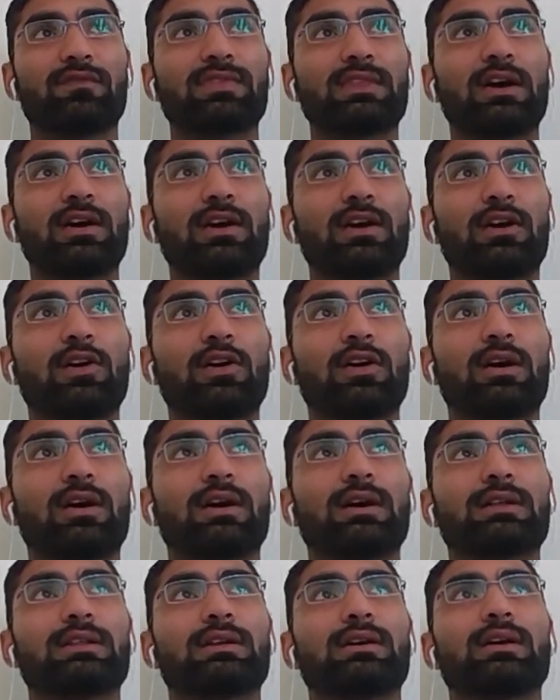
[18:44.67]

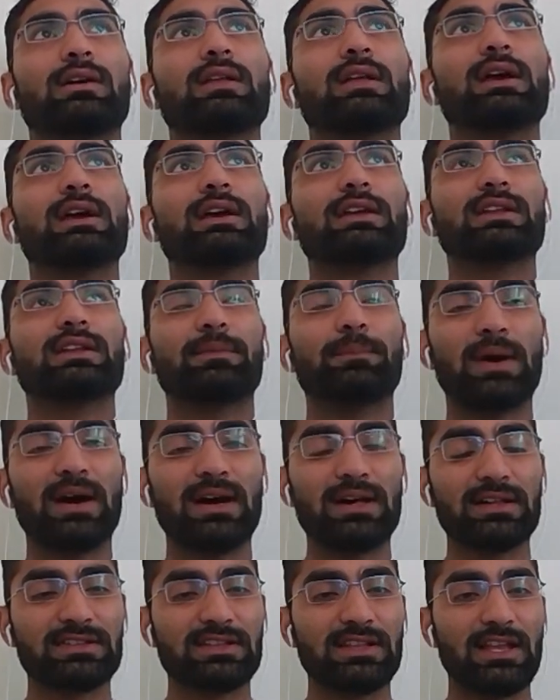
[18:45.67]
house in the
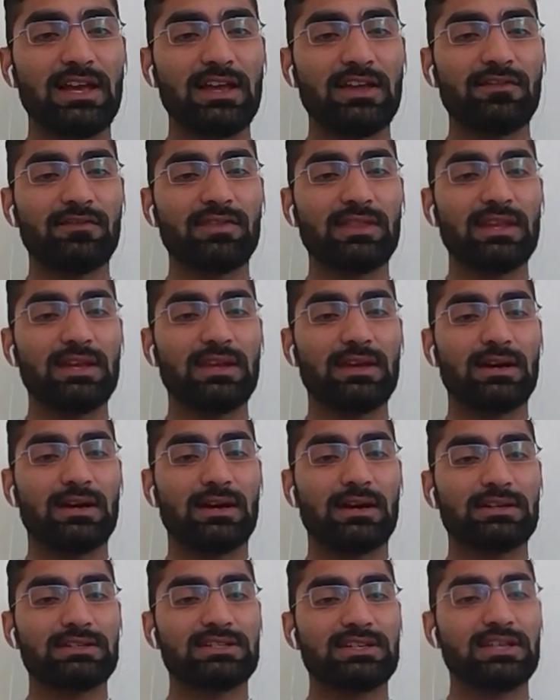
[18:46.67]
past life. They
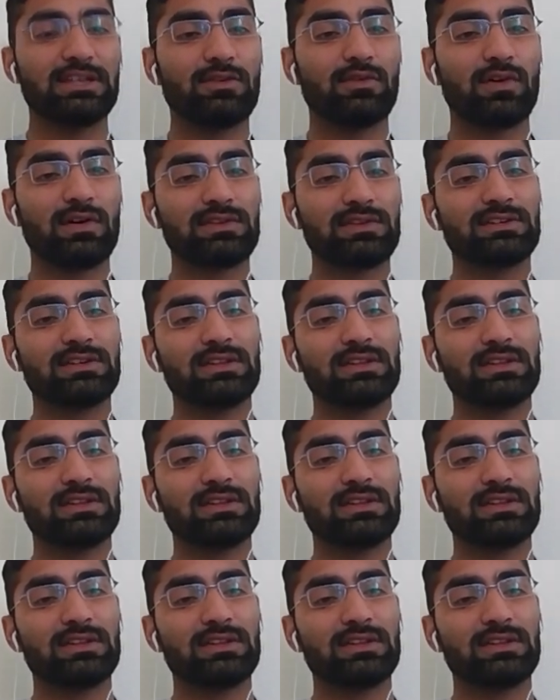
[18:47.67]
She was